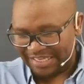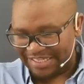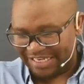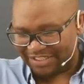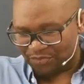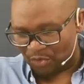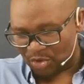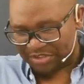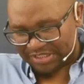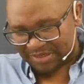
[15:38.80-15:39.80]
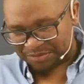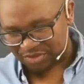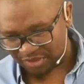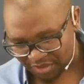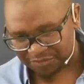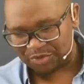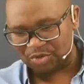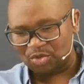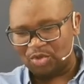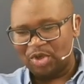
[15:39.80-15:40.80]
they devoted themselves
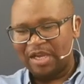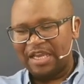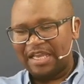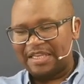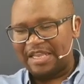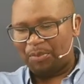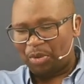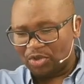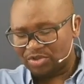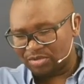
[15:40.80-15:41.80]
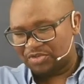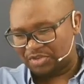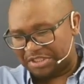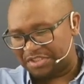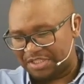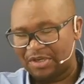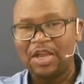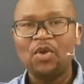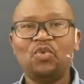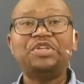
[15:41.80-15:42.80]
to the apostles' teaching,
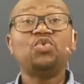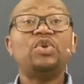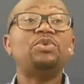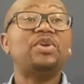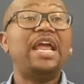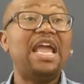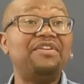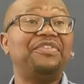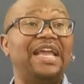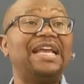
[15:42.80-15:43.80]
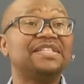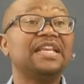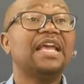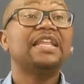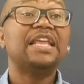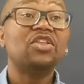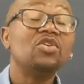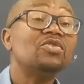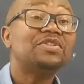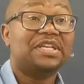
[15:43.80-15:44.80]
which we would have as the
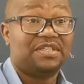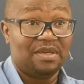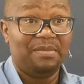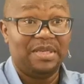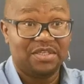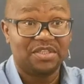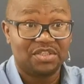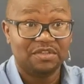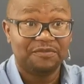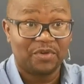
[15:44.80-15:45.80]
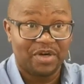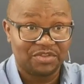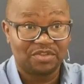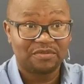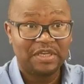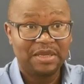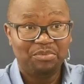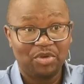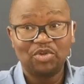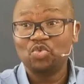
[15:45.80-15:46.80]
New Testament teaching for us,
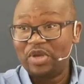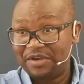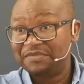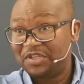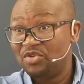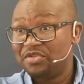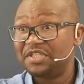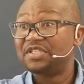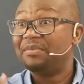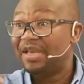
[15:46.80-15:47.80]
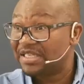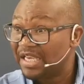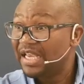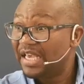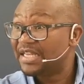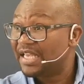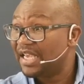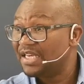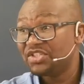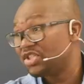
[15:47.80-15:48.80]
because we have the New Testament, and the
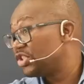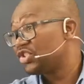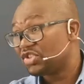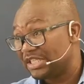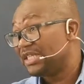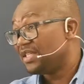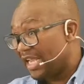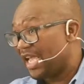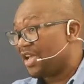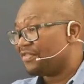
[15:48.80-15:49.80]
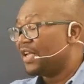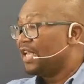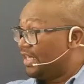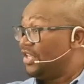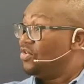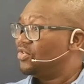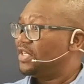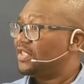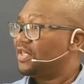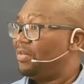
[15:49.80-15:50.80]
early church didn't have the New
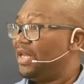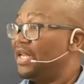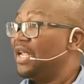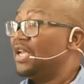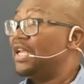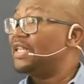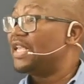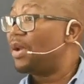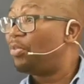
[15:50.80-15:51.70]
Testament. The